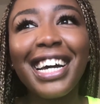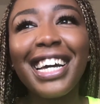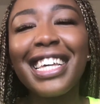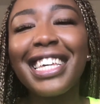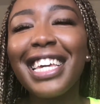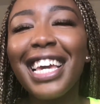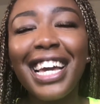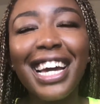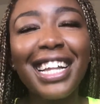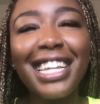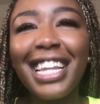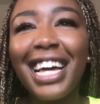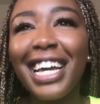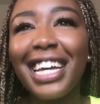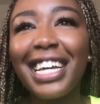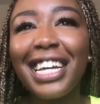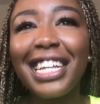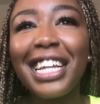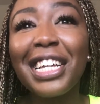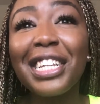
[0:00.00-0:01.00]
yeah,
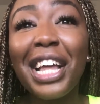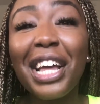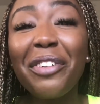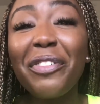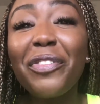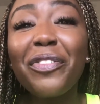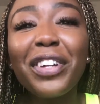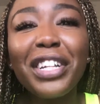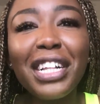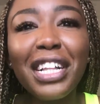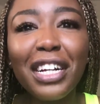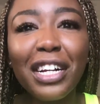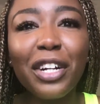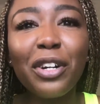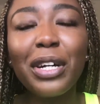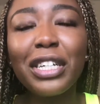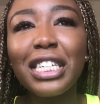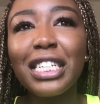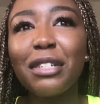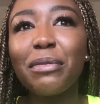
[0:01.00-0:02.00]
like not even for the clicker
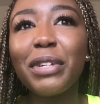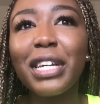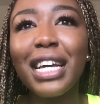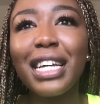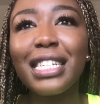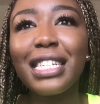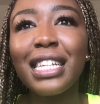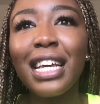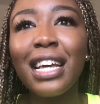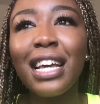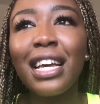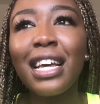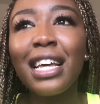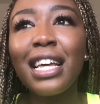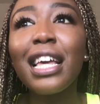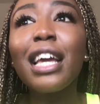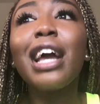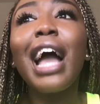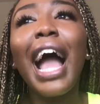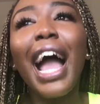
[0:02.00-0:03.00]
questions, because
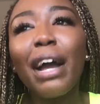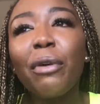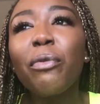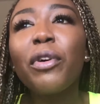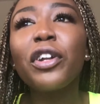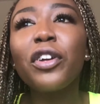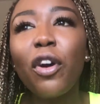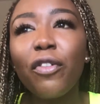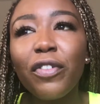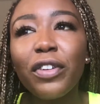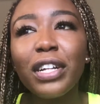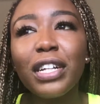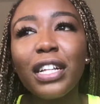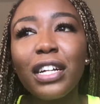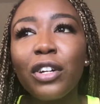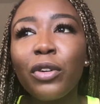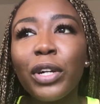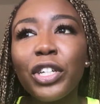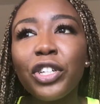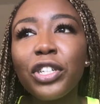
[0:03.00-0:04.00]
I would go for the
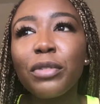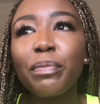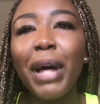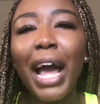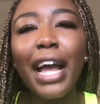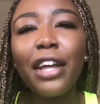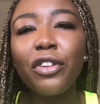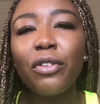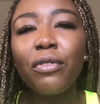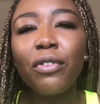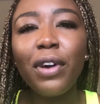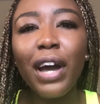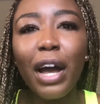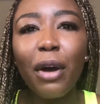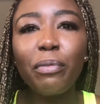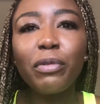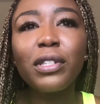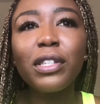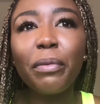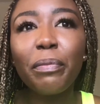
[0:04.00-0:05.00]
clicker questions, but you know
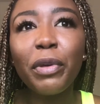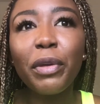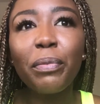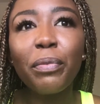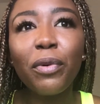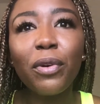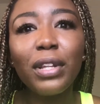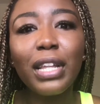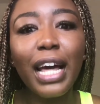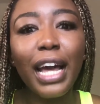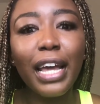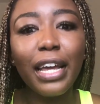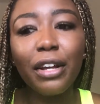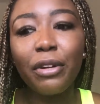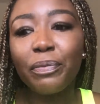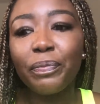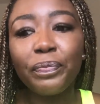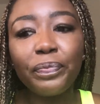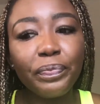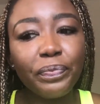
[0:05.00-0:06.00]
how some people like,
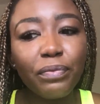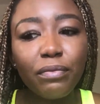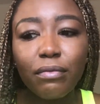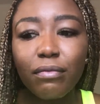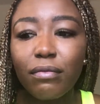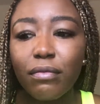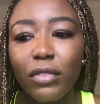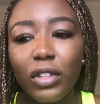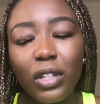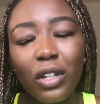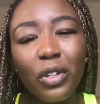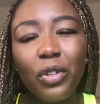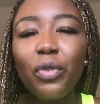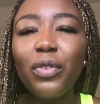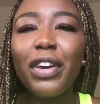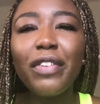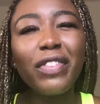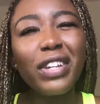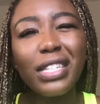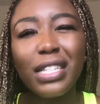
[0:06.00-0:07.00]
you
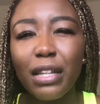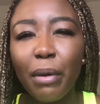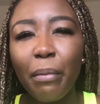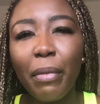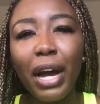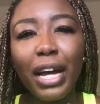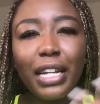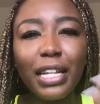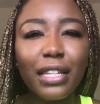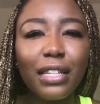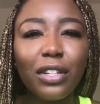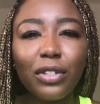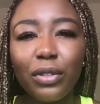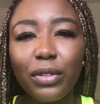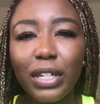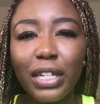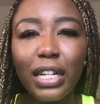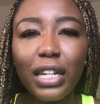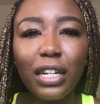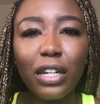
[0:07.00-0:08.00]
give it to somebody, they'll do
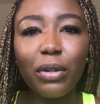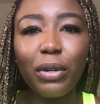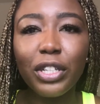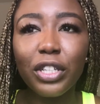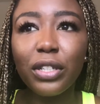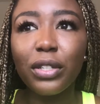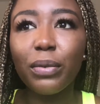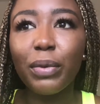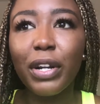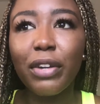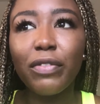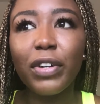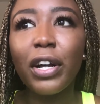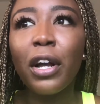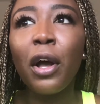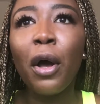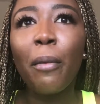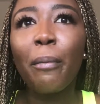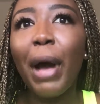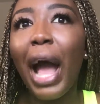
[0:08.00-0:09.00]
the clicker questions or whatever.
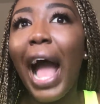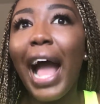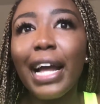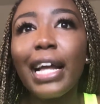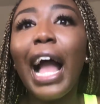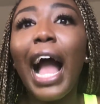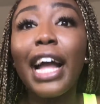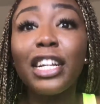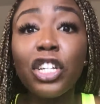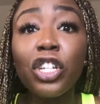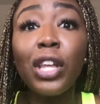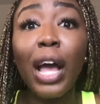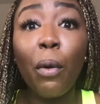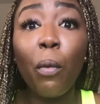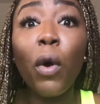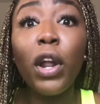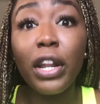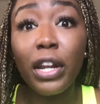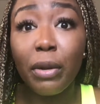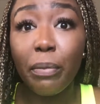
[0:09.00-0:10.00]
But I
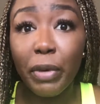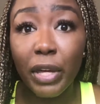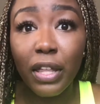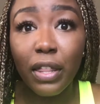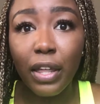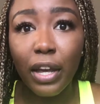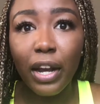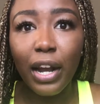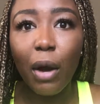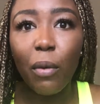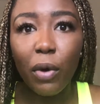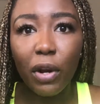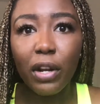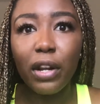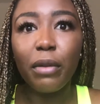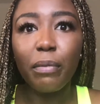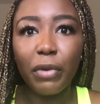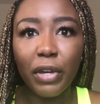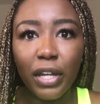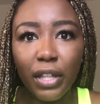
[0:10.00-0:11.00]
wanted to be there. I wanted
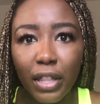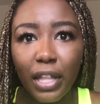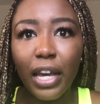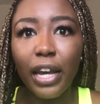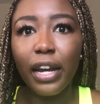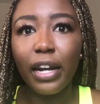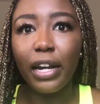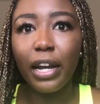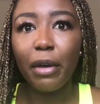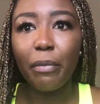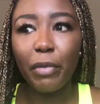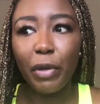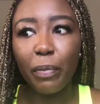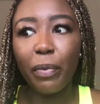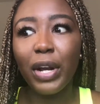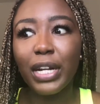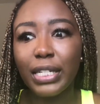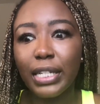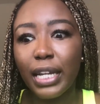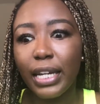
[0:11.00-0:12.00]
to be there and be
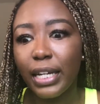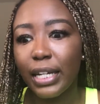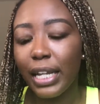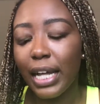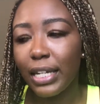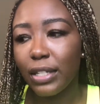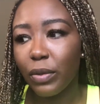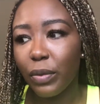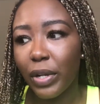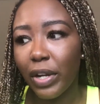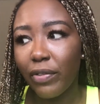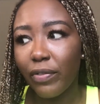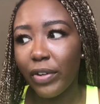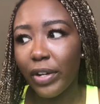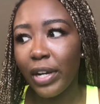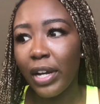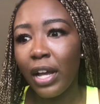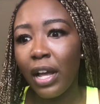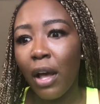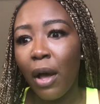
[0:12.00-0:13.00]
present in class,
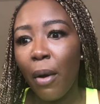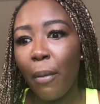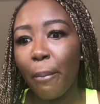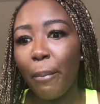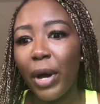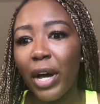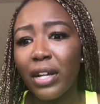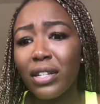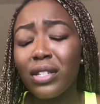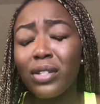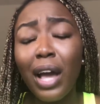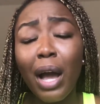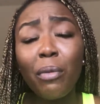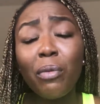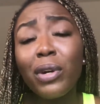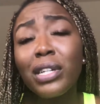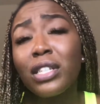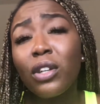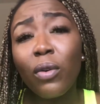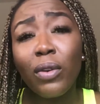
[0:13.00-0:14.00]
whatever. But so I
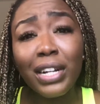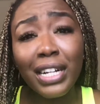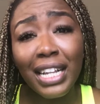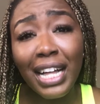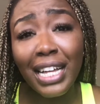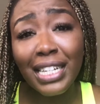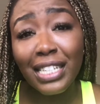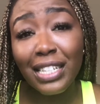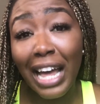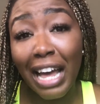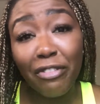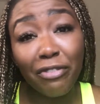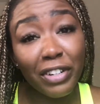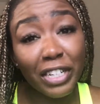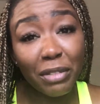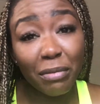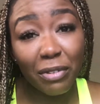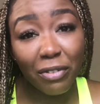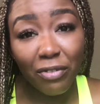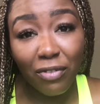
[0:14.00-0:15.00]
was going to class that
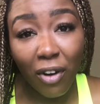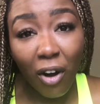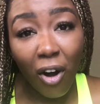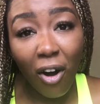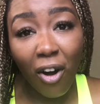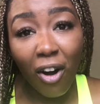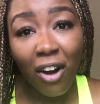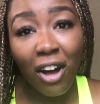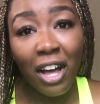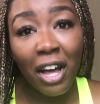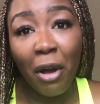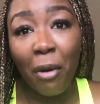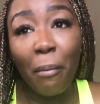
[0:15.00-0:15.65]
freshman fall